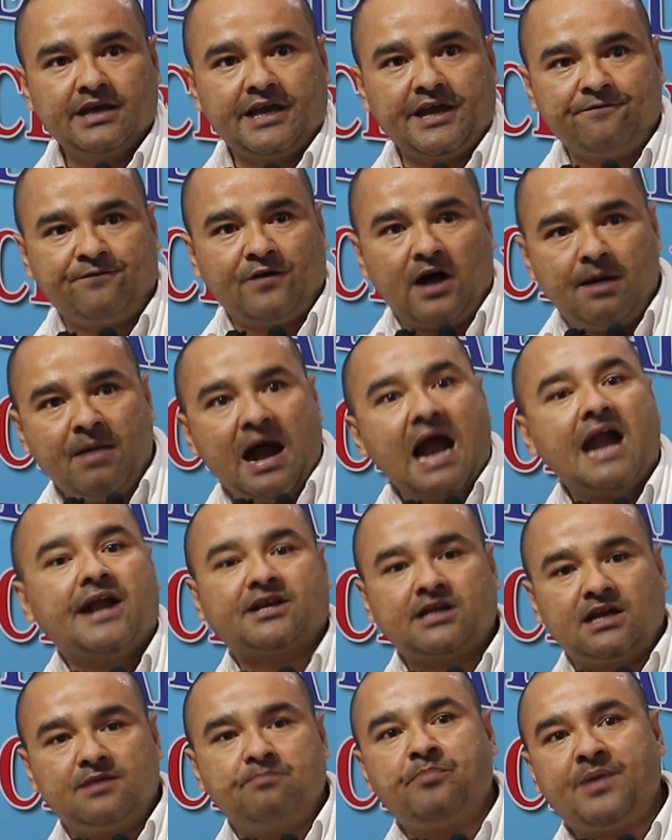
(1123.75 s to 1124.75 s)
If
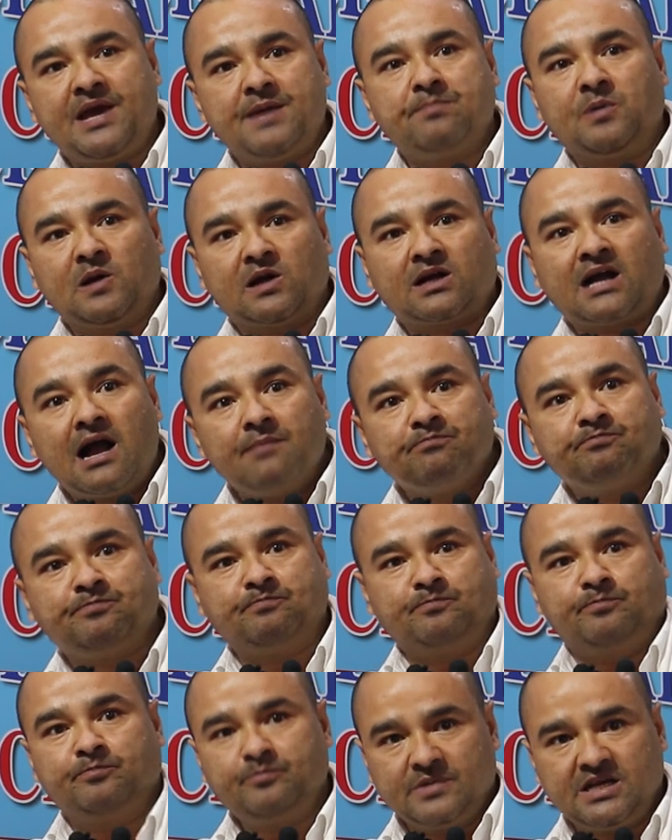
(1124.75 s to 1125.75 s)
American people
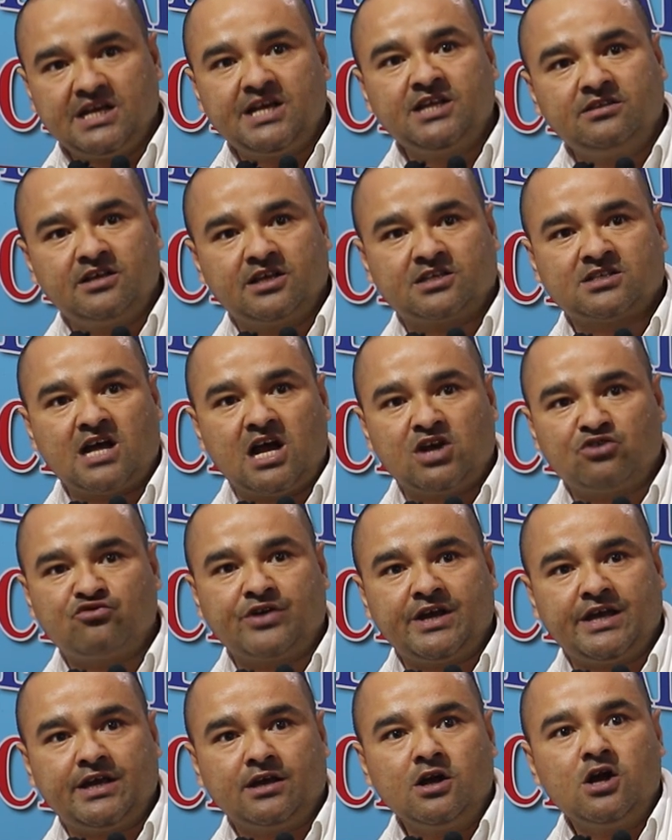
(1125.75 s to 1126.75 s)
come in this
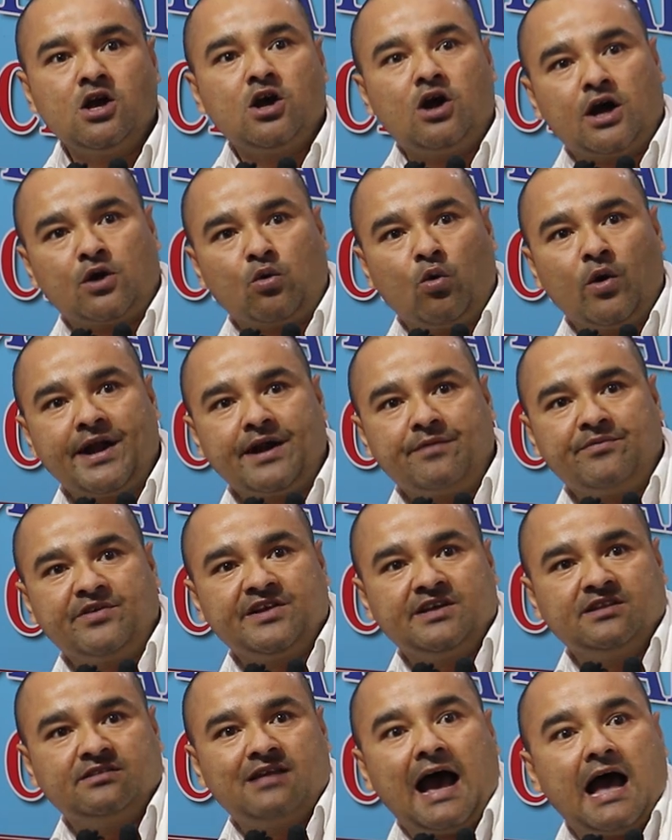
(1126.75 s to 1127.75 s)
country or wherever
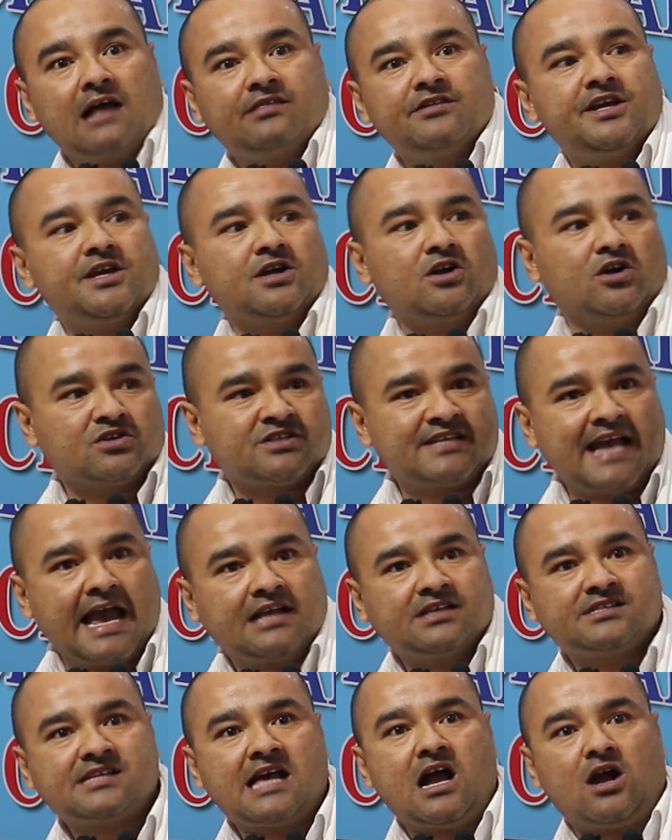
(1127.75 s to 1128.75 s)
in Dhadi or
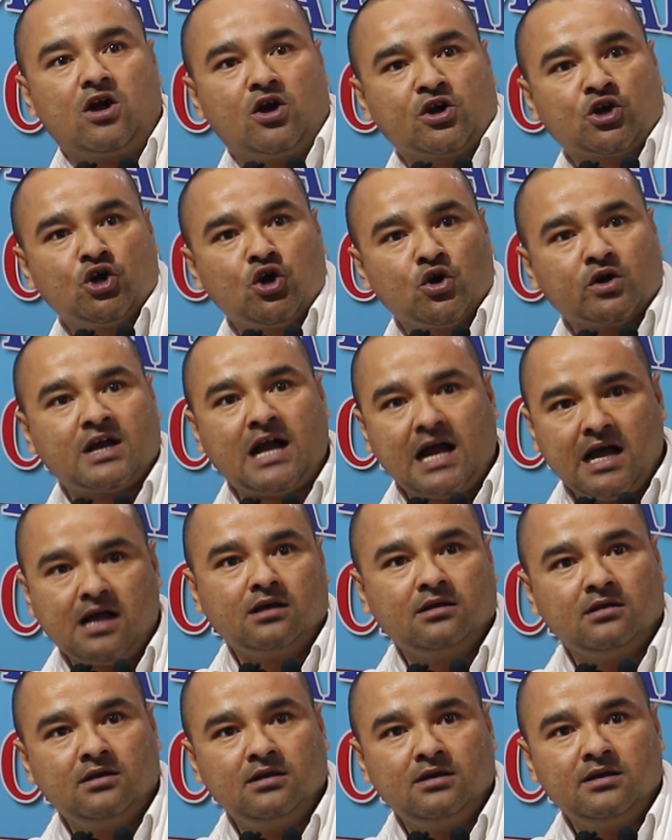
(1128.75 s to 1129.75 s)
Sangha or
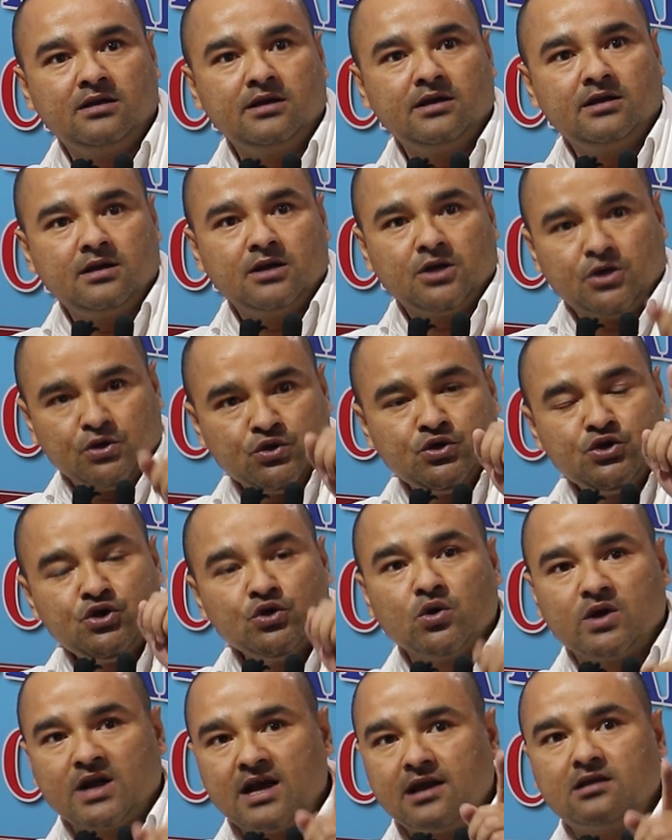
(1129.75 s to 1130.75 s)
Gorkha,
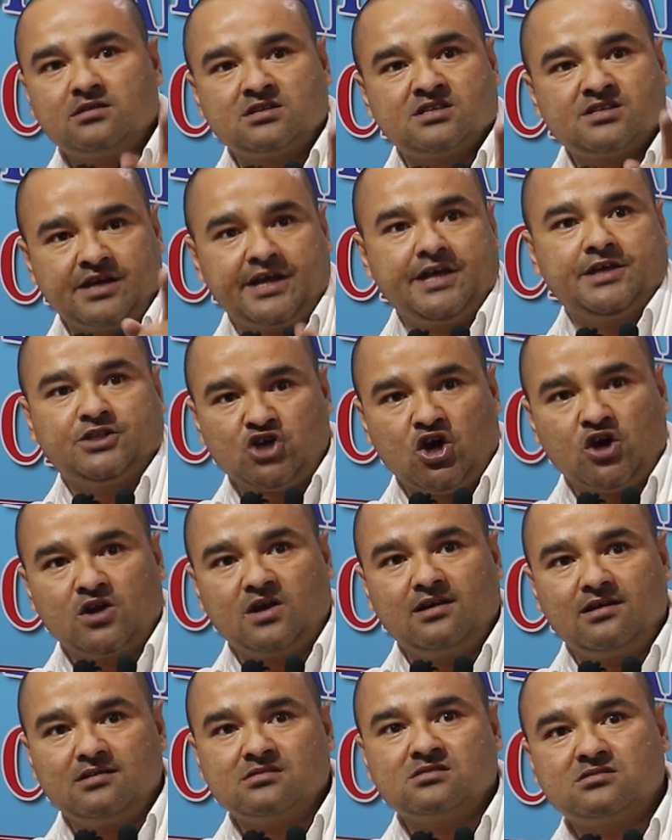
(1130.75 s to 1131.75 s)
you gonna see
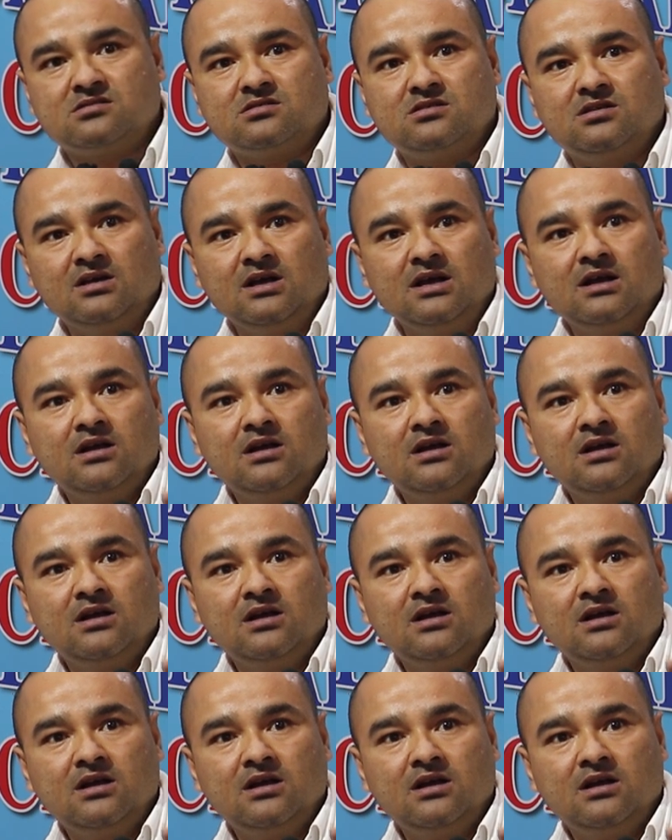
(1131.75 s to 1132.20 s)
journalists,